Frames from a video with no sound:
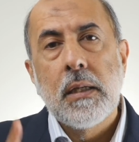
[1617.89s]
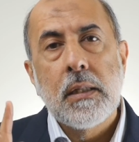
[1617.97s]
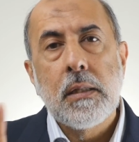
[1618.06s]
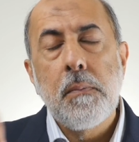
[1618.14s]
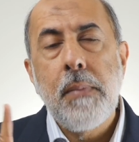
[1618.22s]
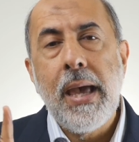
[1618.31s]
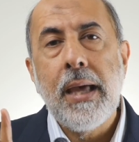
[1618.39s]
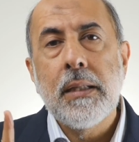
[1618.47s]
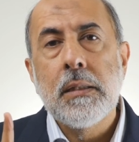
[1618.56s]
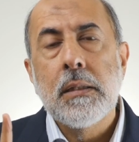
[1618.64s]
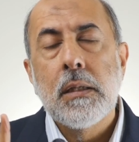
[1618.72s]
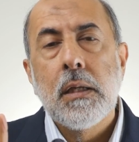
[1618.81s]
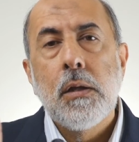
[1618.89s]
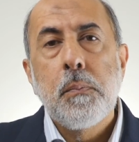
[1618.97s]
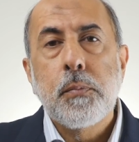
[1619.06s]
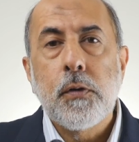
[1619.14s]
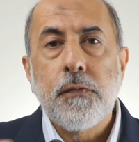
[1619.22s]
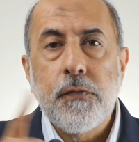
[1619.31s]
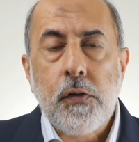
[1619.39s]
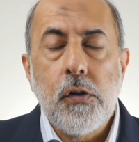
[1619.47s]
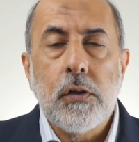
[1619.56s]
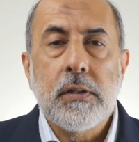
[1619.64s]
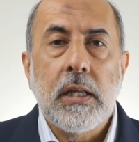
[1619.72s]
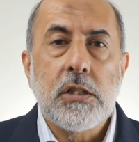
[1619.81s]
the man
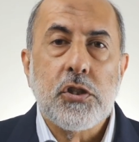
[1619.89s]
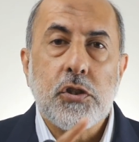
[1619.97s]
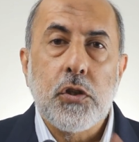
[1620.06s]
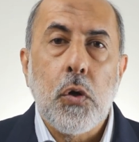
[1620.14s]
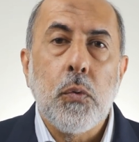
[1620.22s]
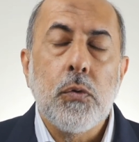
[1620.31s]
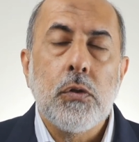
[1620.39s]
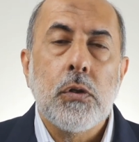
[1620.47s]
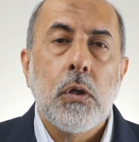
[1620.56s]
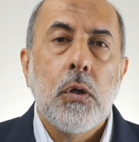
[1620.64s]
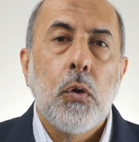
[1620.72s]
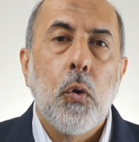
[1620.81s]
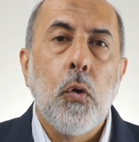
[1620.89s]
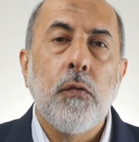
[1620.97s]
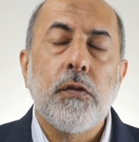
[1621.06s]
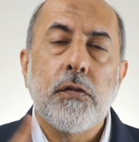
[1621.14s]
preferred his throne over